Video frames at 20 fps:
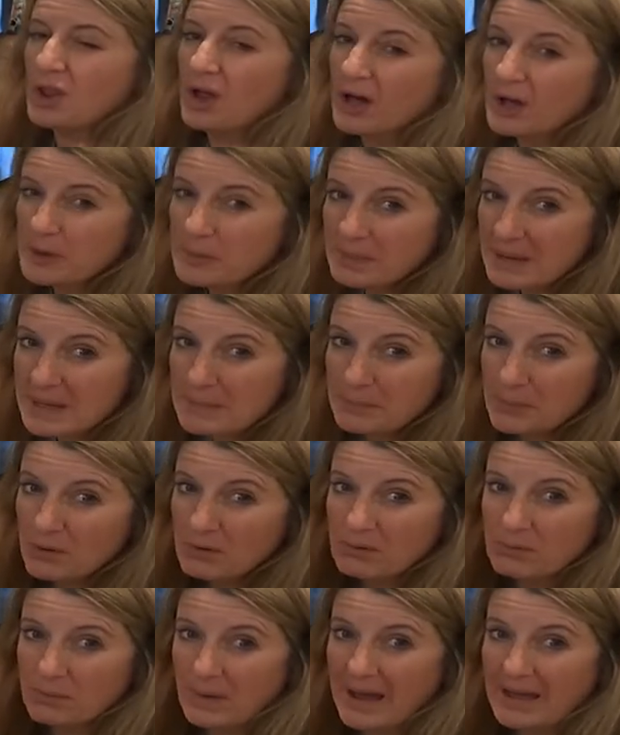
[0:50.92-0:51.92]
lot of
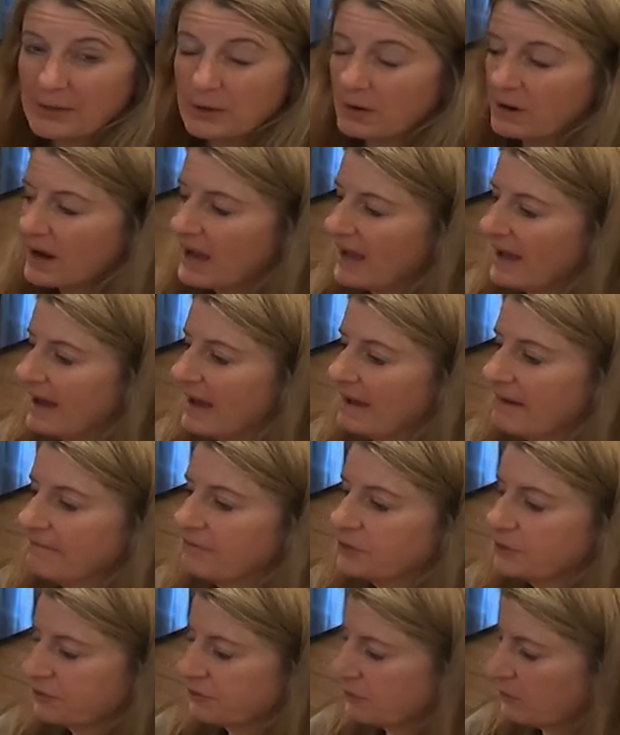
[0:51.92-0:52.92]
people rather
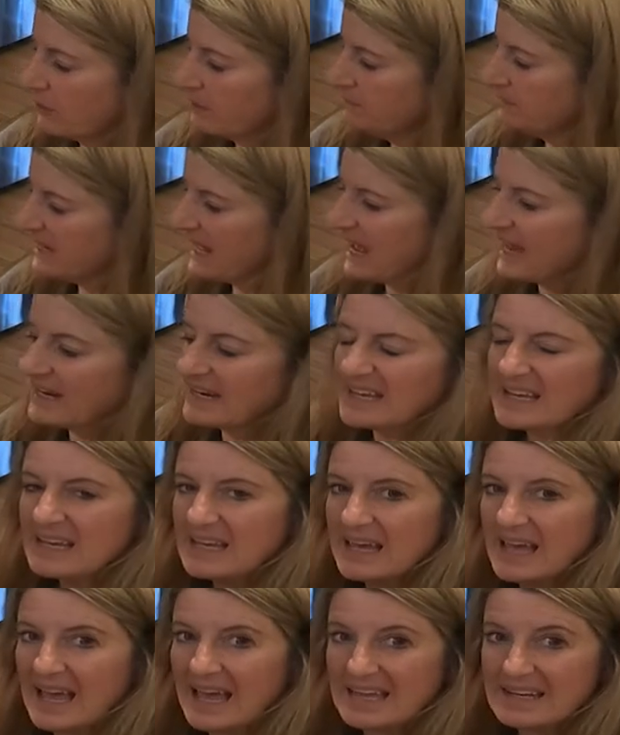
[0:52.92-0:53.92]
have the Scrub
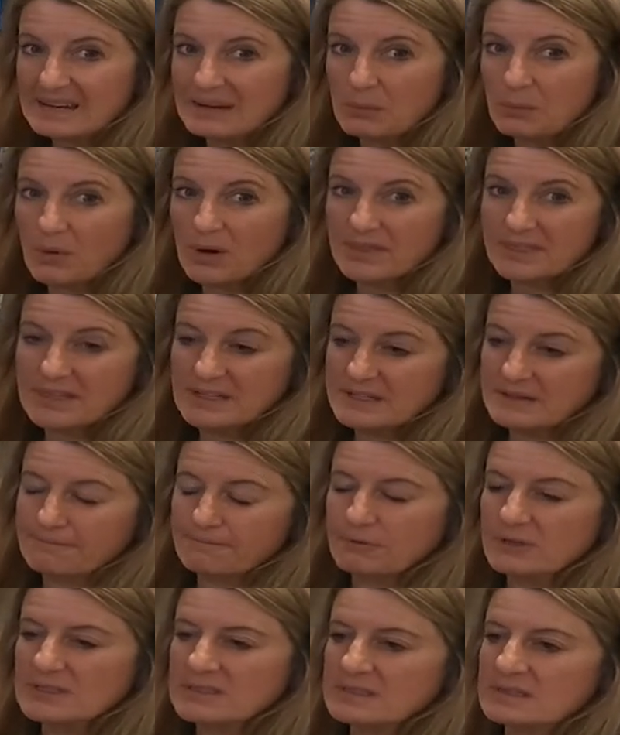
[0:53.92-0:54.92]
Daddy and what the
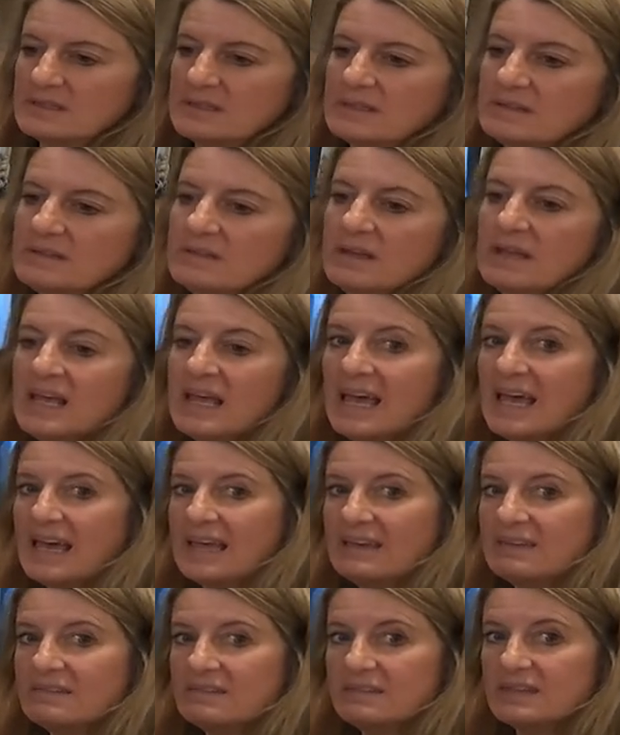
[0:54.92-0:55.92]
difference is,
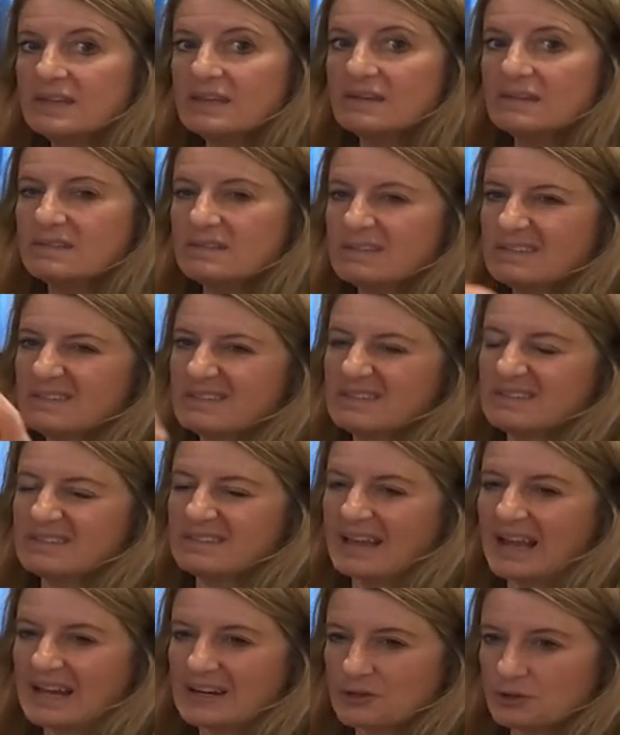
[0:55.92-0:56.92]
is this is
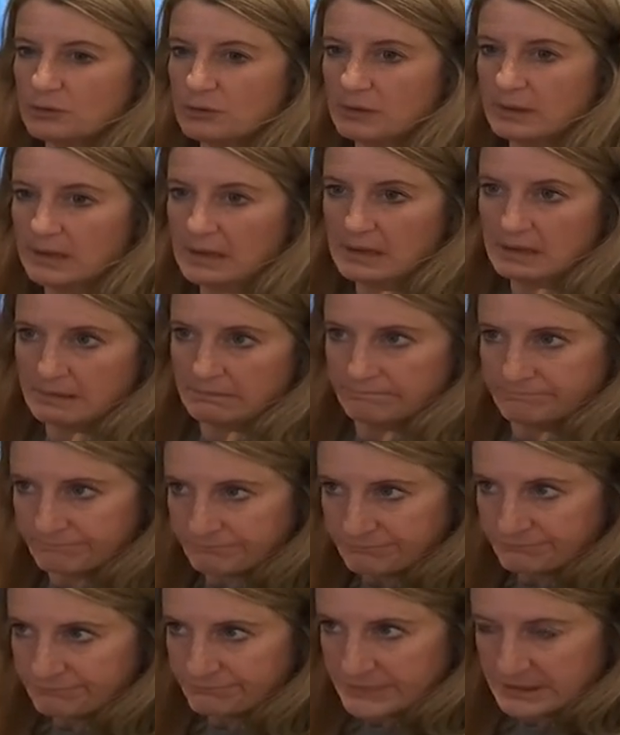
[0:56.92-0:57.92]
this actually
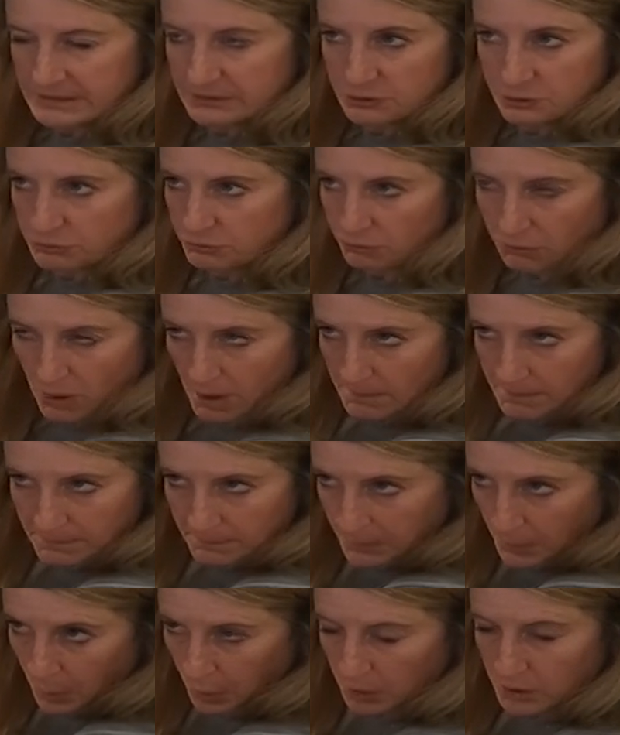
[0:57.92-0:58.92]
the
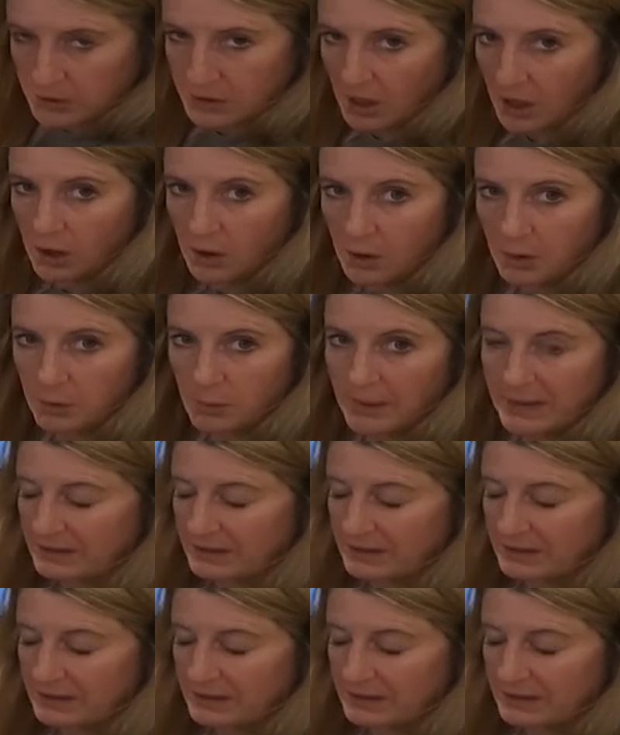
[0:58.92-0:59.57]
scrub part all the